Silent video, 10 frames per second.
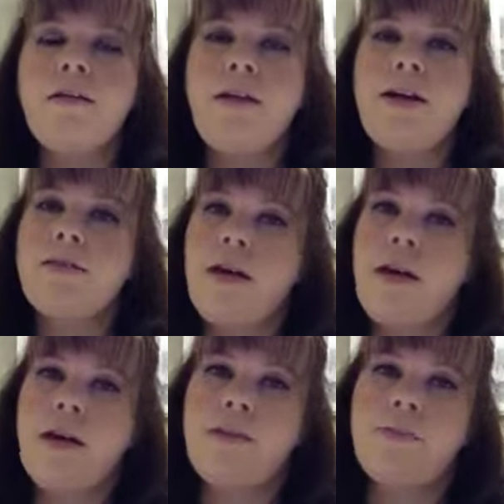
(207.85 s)
great
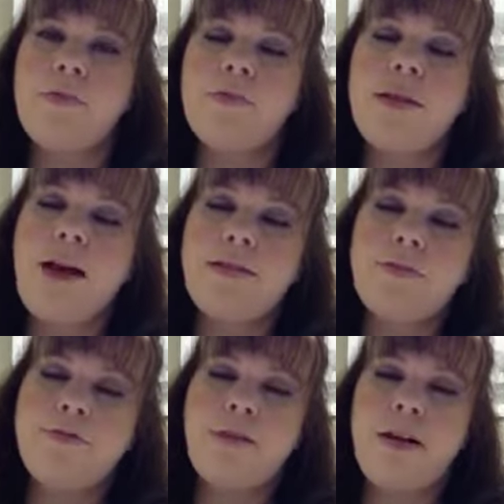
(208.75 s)
time. It was lots
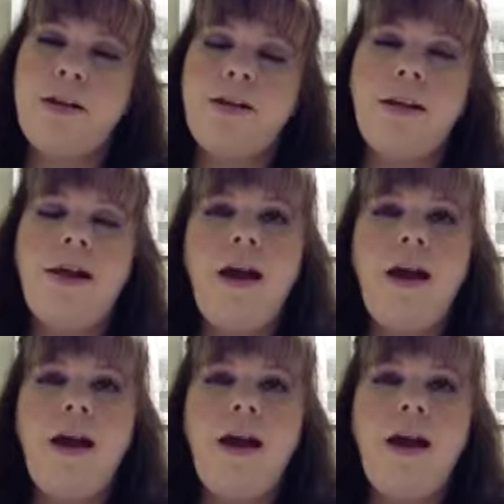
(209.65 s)
of fun.